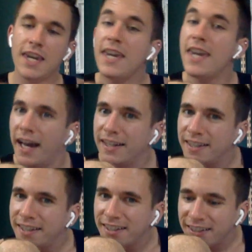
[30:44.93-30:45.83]
Yeah.
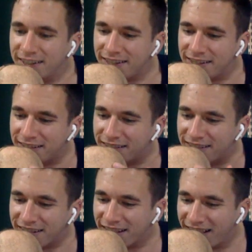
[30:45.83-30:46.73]

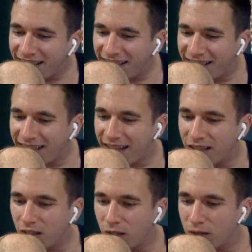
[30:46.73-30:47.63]

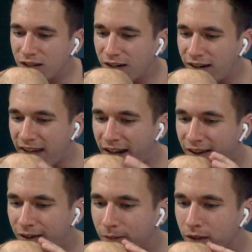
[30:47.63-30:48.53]
Hello, dearie.
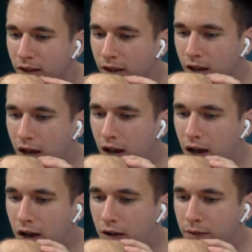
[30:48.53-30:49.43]
Hello.
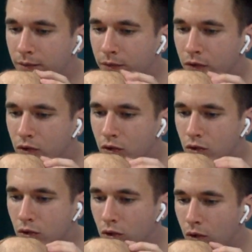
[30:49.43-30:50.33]

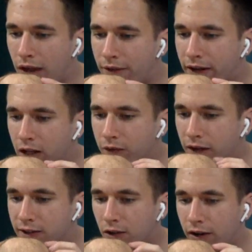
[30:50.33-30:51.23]
Do you have any
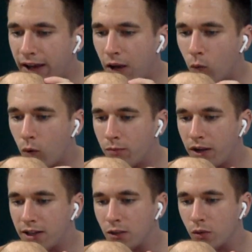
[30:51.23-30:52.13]
advice on how one
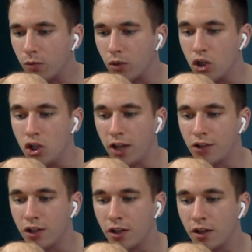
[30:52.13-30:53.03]
might deal with
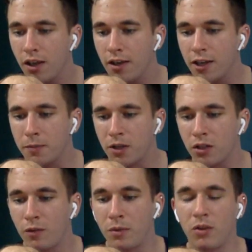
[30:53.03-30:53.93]
rejection,
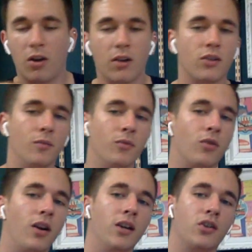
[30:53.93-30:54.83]
especially from a long-term
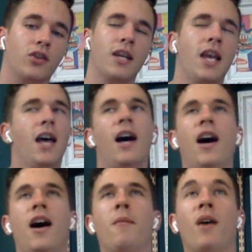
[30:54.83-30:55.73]
crush?
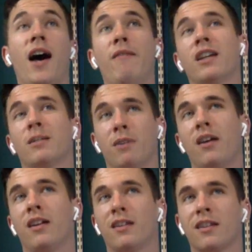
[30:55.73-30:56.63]
I've
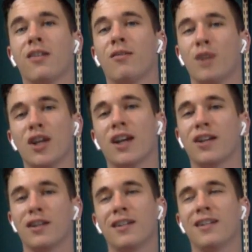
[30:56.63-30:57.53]
experienced a little
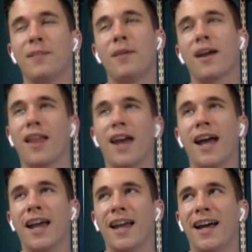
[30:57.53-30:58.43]
rejection. I'm not gonna
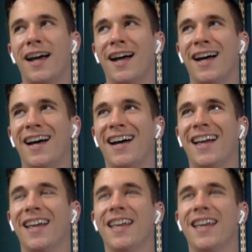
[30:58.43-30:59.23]
lie.